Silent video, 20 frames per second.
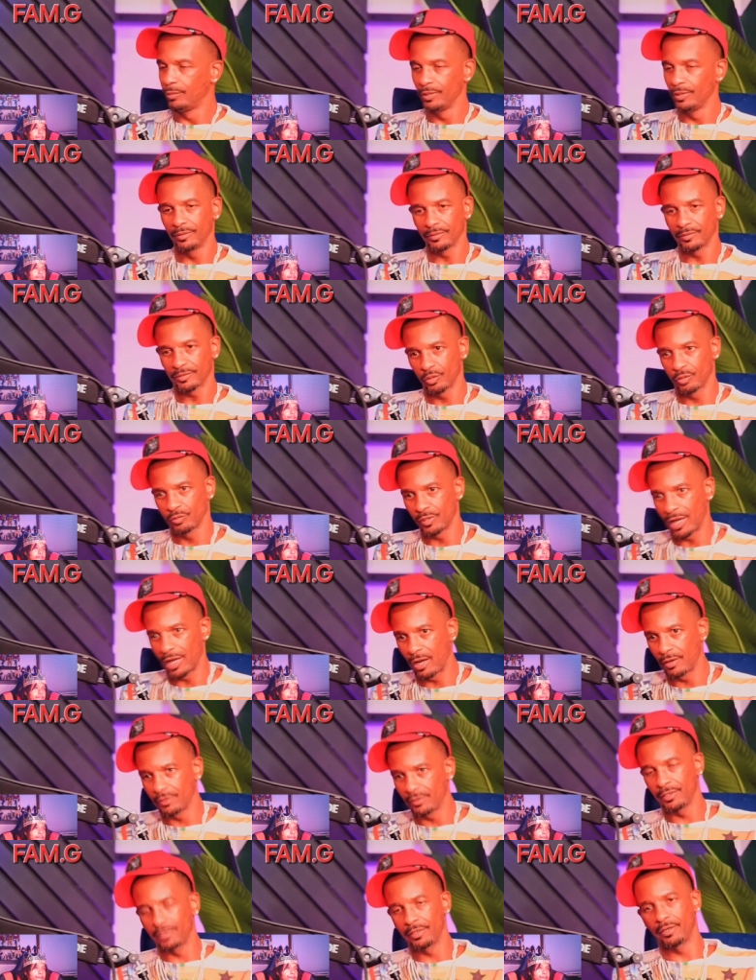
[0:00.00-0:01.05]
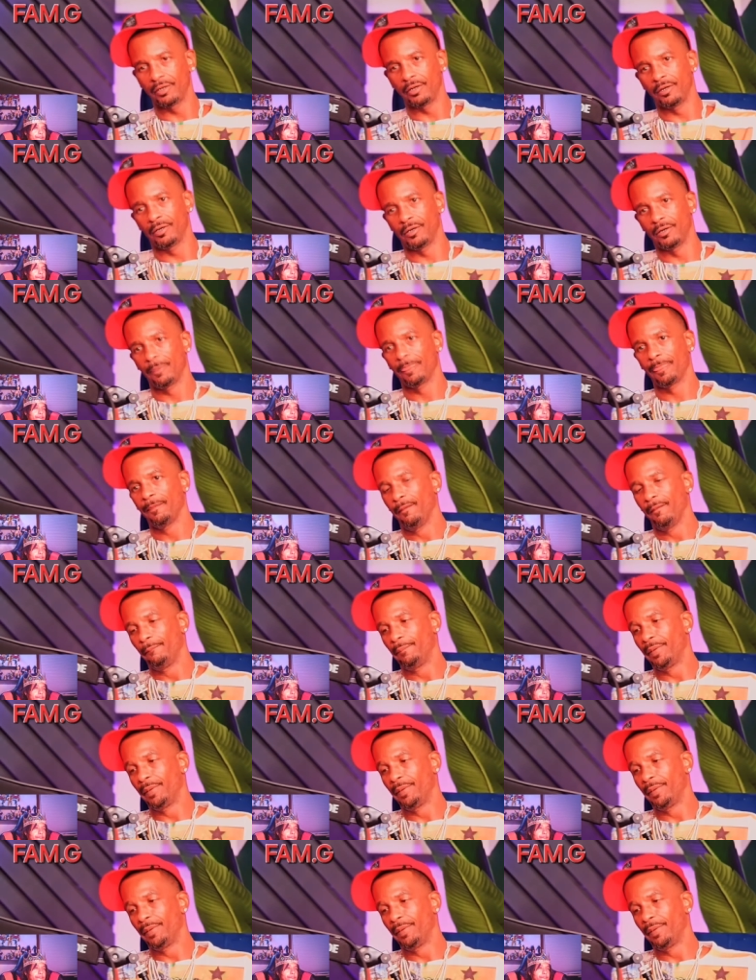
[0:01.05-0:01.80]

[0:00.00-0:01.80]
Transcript: We didn't, so nah, nigga,